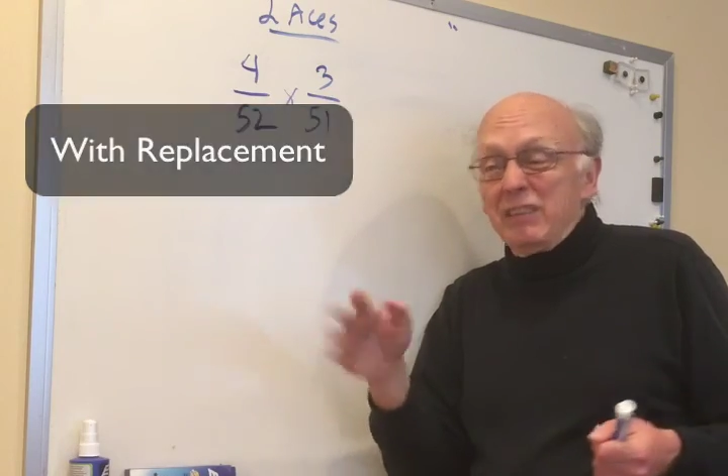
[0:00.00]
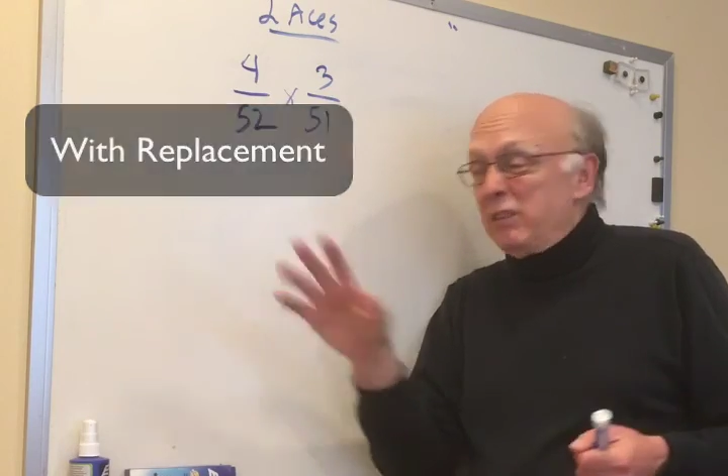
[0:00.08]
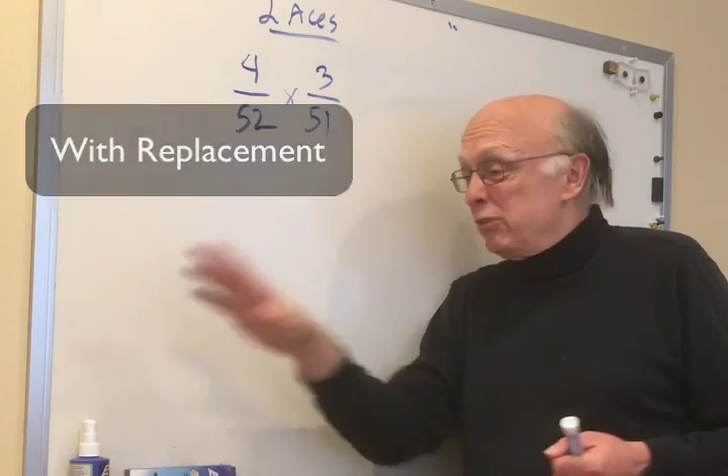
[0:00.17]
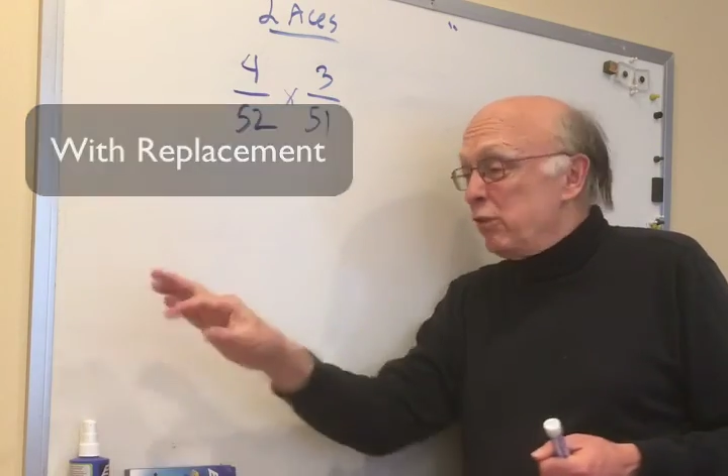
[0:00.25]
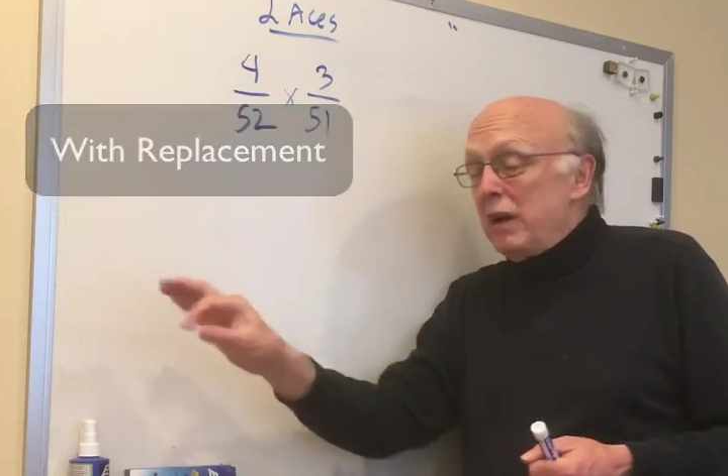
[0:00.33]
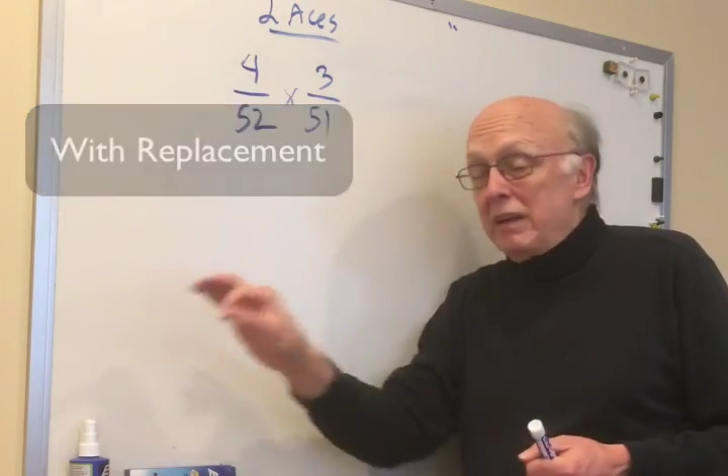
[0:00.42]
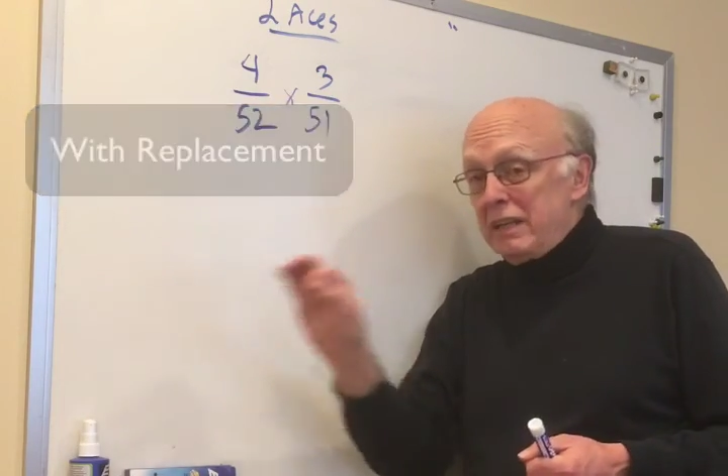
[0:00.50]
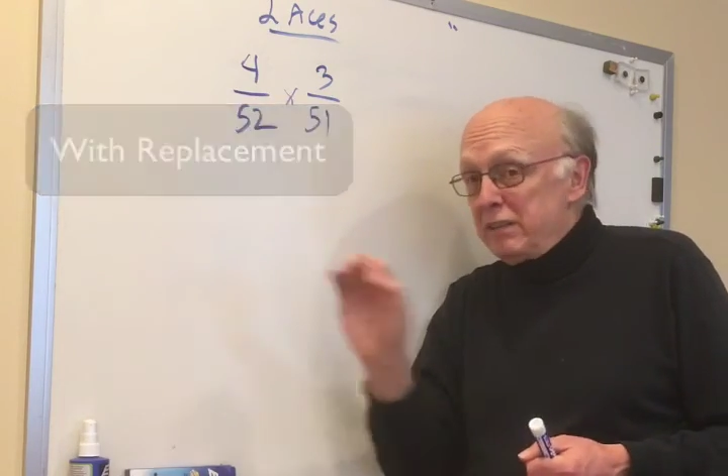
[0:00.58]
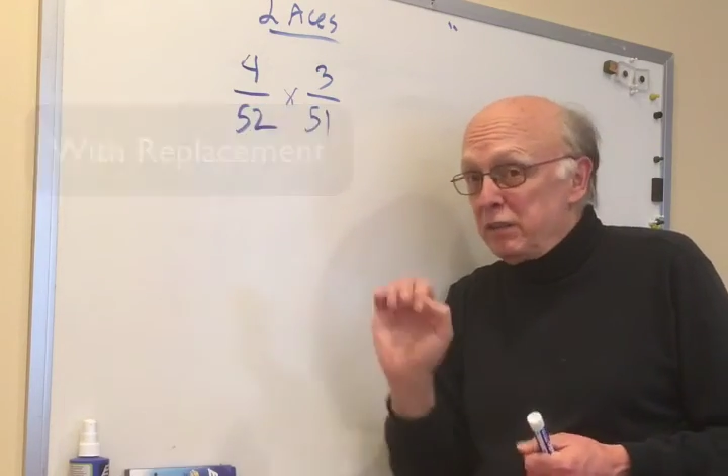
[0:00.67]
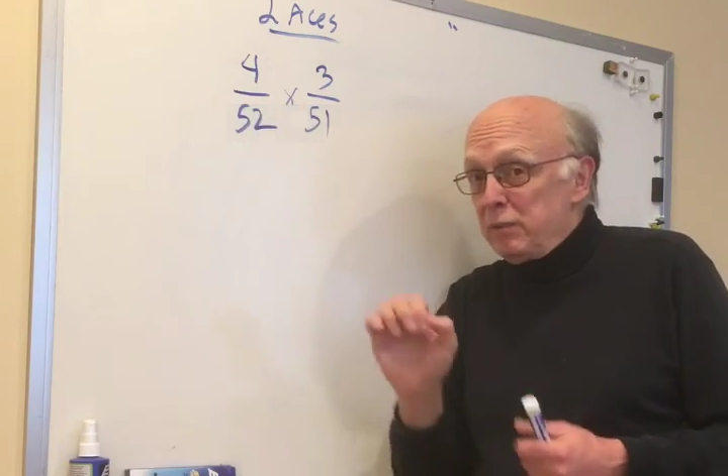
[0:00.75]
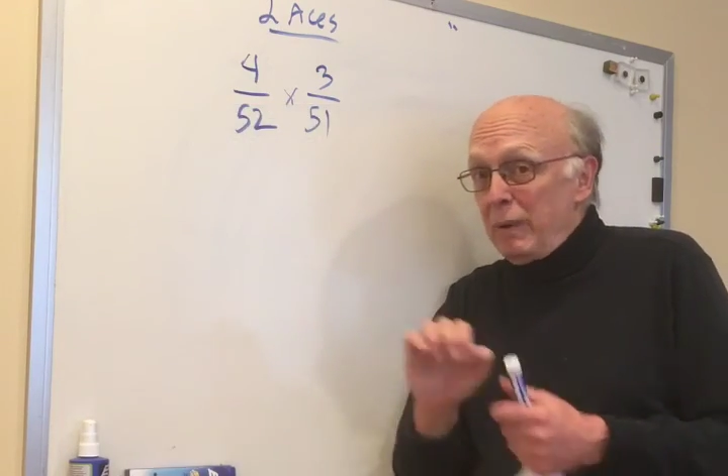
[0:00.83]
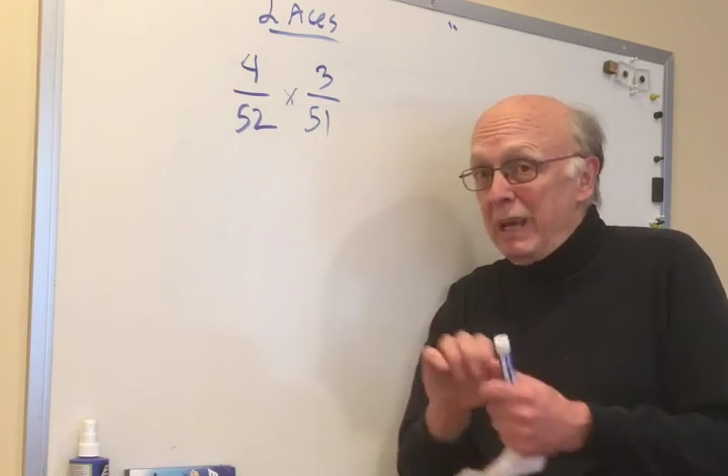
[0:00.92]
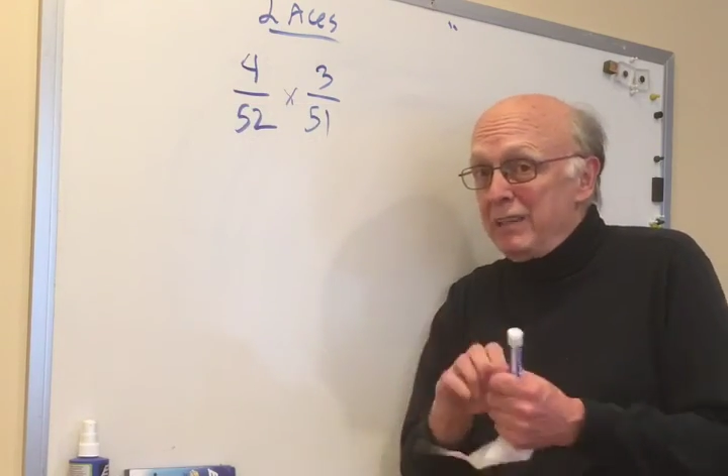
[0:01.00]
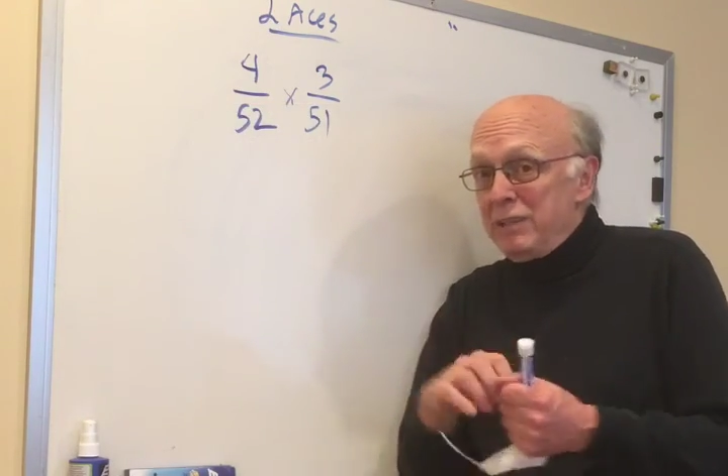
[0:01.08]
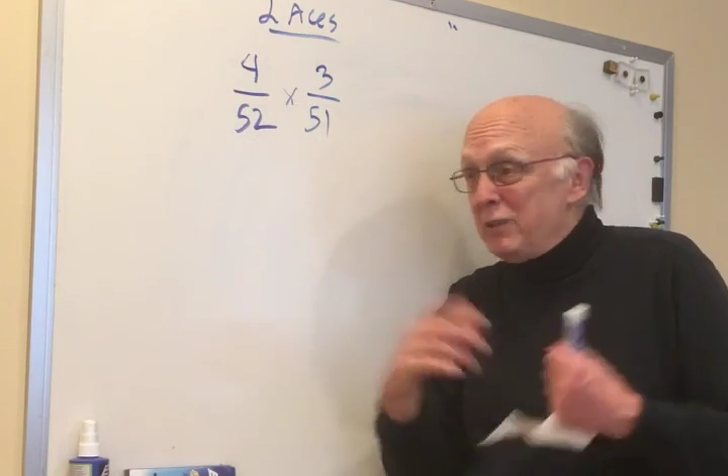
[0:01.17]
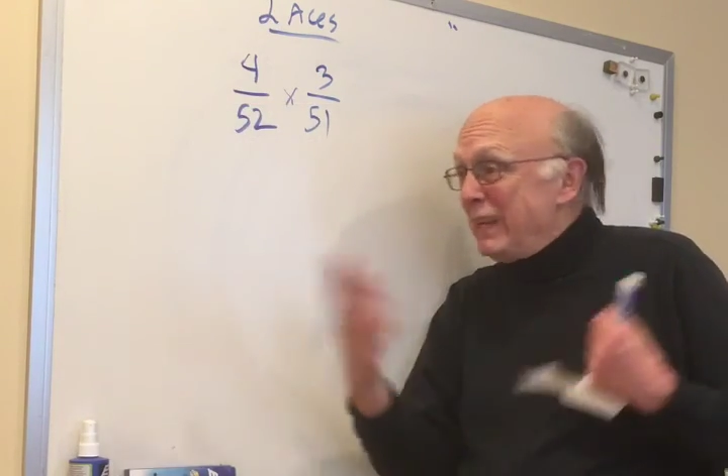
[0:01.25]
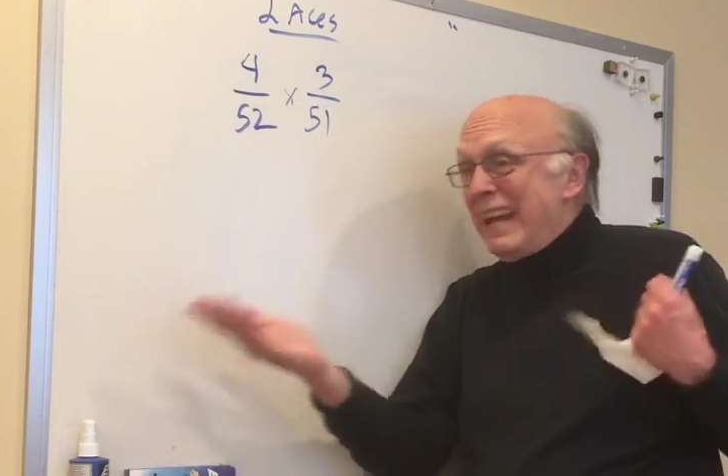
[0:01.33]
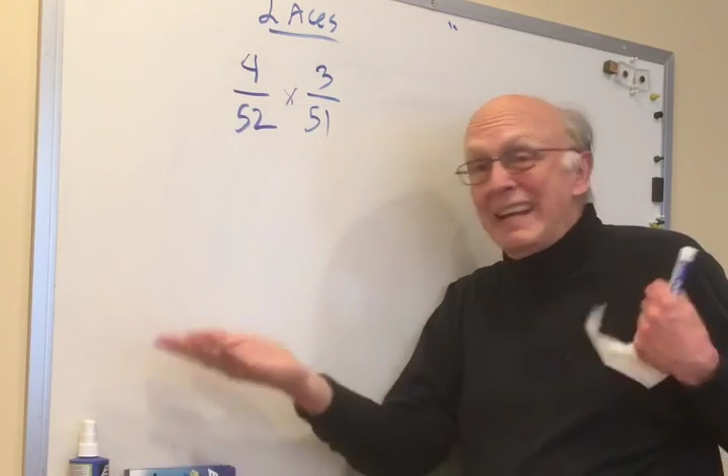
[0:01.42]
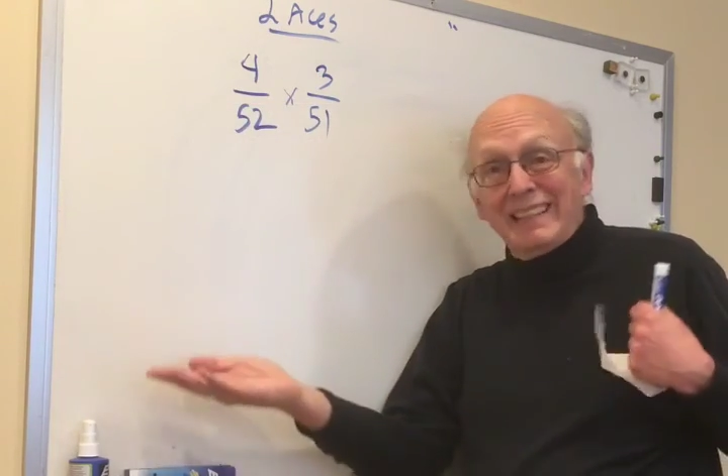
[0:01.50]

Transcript: You draw an ace of spades, you can't